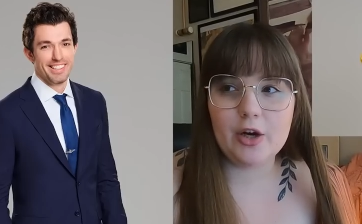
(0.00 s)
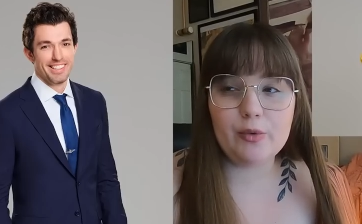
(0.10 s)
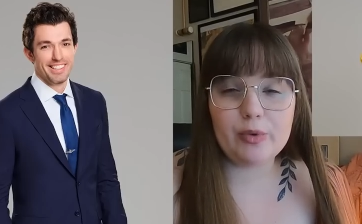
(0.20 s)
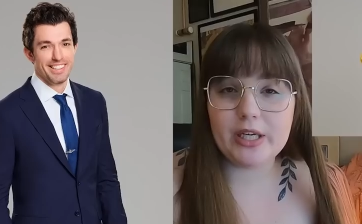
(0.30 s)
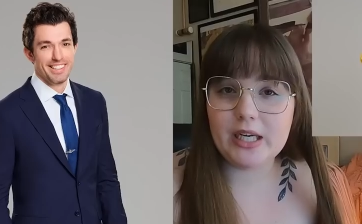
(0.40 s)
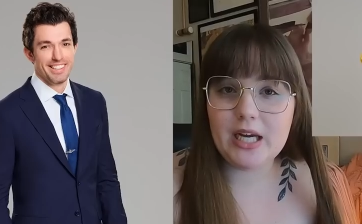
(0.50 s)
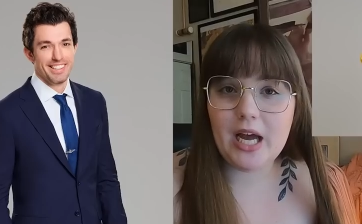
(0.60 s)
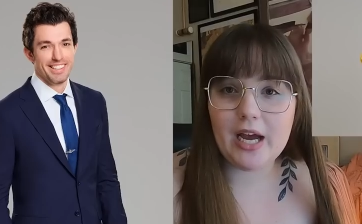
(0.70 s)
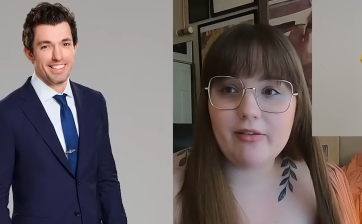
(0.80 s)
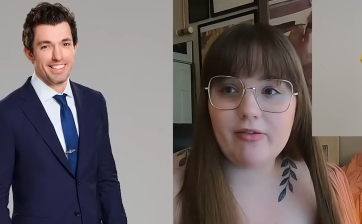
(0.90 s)
Speaker 1: Arena,
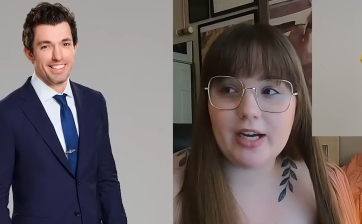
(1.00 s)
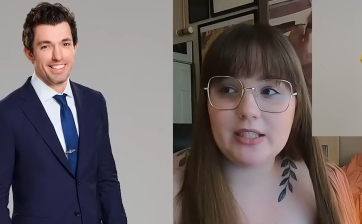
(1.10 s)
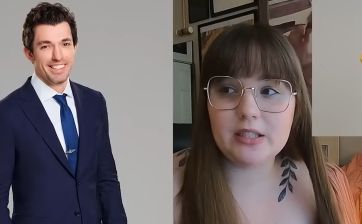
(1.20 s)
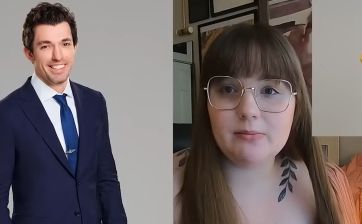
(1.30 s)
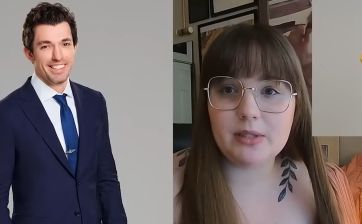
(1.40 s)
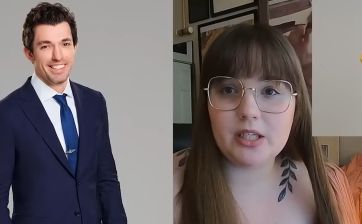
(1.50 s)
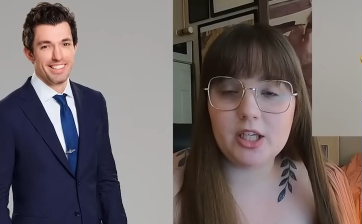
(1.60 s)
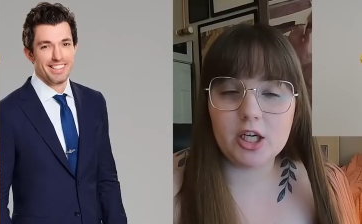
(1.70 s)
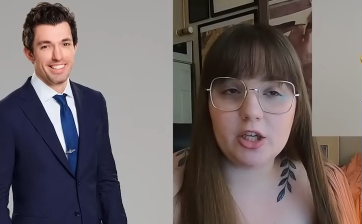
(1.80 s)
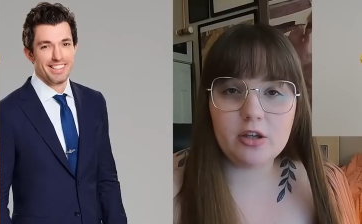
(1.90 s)
I find to be
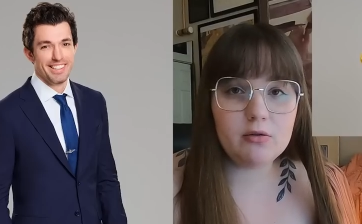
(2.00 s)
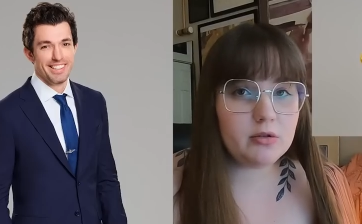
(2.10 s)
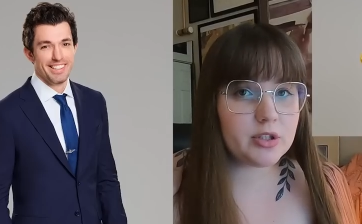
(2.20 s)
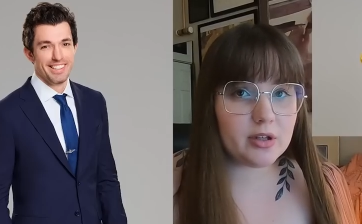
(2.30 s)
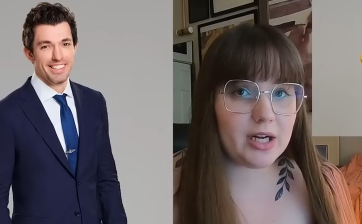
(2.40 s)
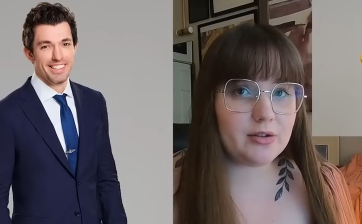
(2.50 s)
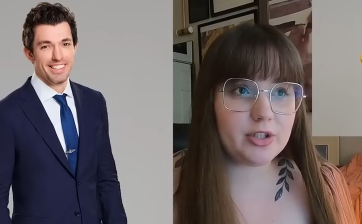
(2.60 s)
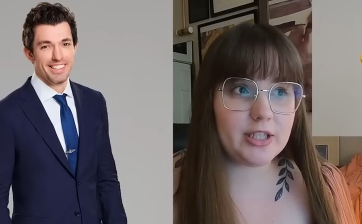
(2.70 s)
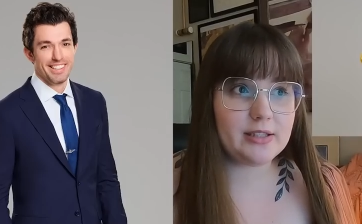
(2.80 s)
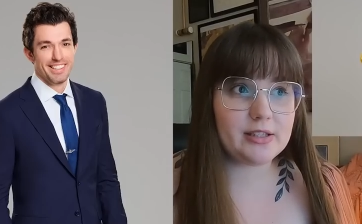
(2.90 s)
a huge clout
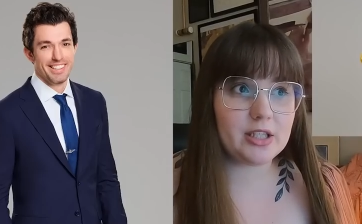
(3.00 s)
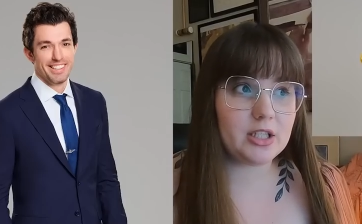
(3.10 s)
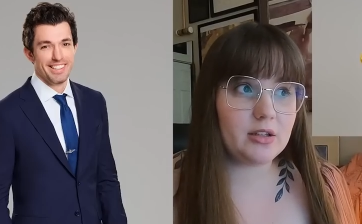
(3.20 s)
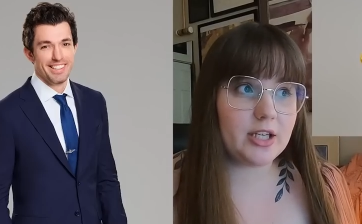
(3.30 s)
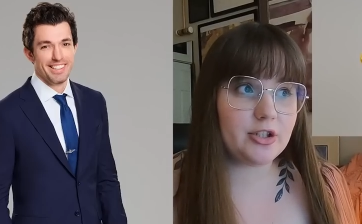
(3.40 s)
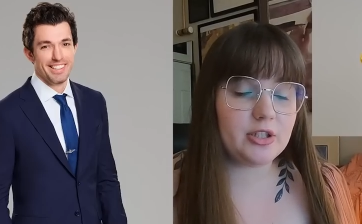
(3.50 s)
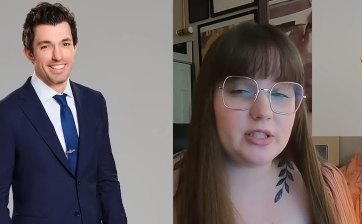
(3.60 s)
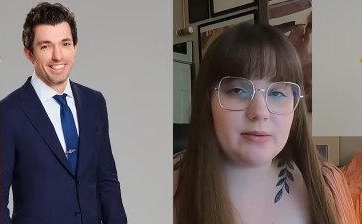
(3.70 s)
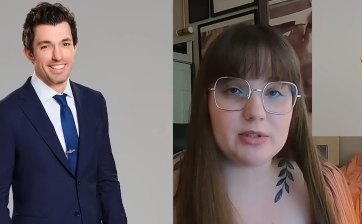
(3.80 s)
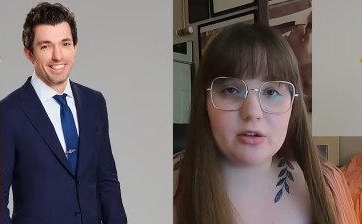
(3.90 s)
chaser. Like, she
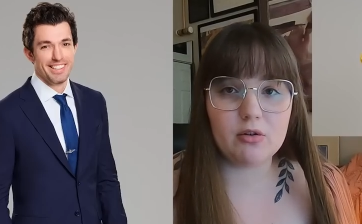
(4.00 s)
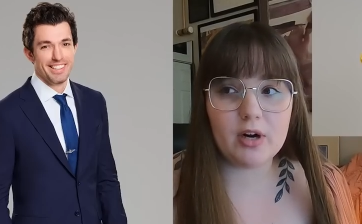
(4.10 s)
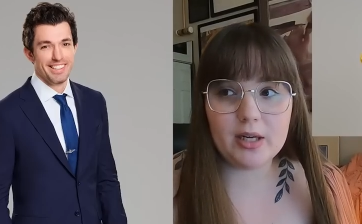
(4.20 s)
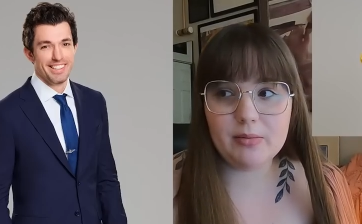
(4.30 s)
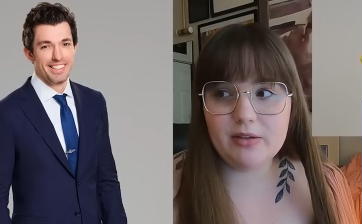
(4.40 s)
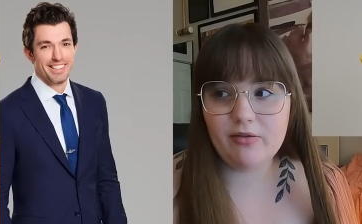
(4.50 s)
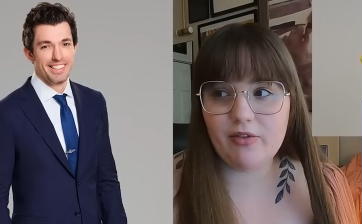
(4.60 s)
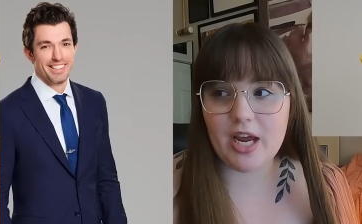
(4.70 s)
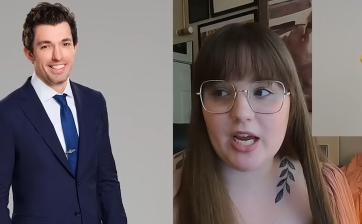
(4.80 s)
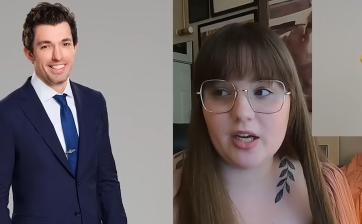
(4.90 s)
seems incredibly
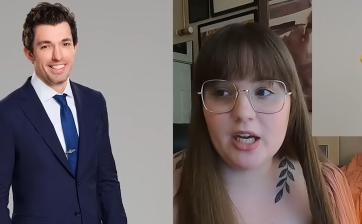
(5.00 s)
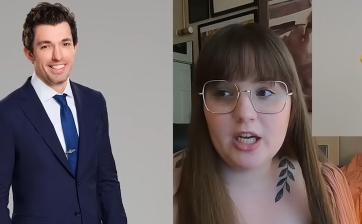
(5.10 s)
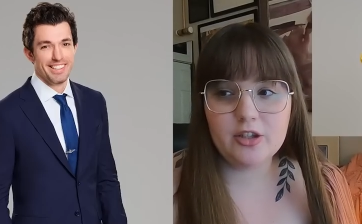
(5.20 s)
fake.